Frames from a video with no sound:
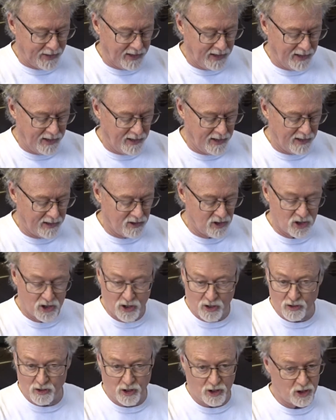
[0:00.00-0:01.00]
And
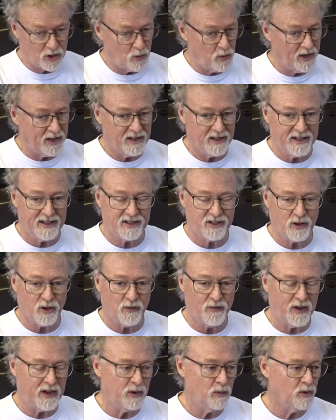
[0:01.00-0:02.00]
just quickly, so
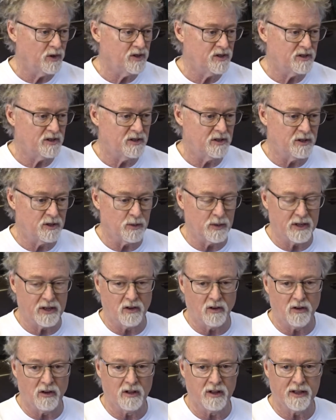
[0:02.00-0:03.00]
if anyone's doing a
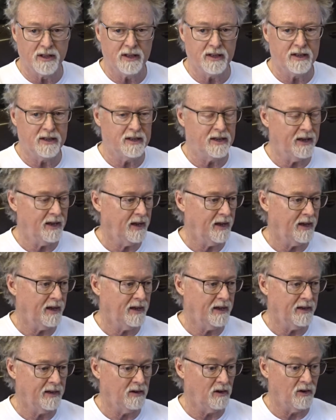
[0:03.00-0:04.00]
Holly
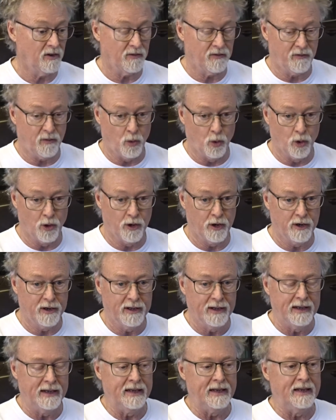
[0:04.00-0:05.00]
and on a Ford,
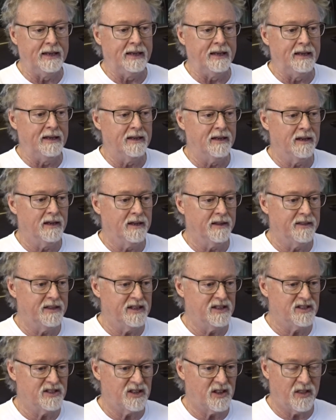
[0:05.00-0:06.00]

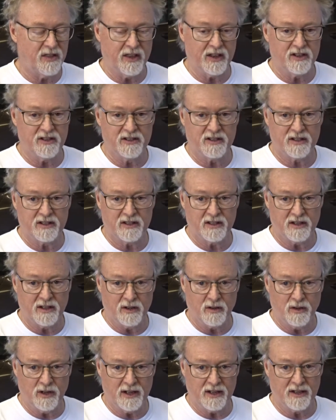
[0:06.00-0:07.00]
these are the things
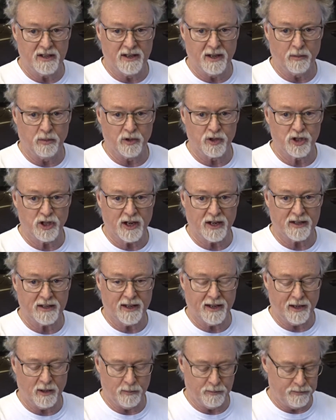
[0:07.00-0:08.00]
you need to double check to
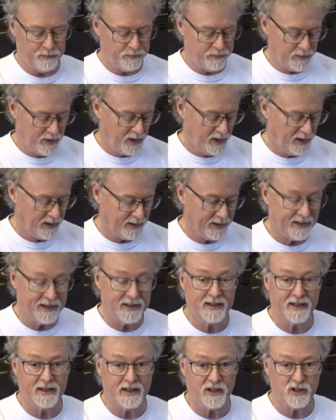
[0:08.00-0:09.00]
help
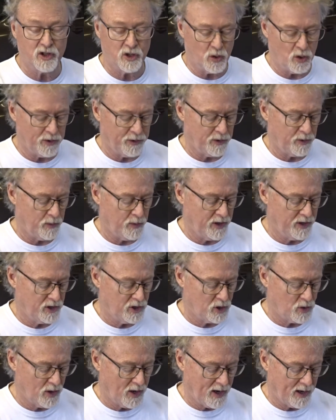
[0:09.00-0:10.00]
get you on the right
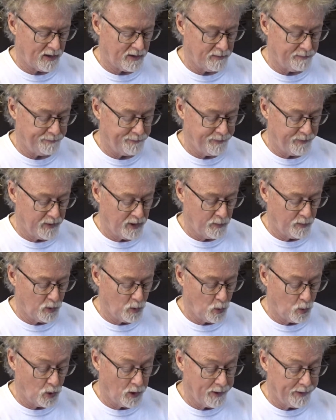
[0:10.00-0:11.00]
track. Number
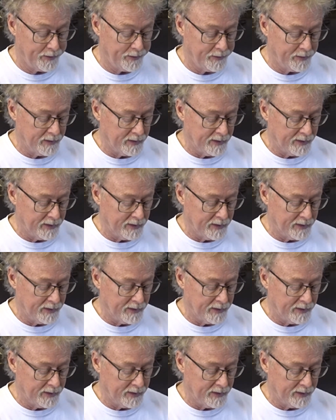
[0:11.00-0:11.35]
one,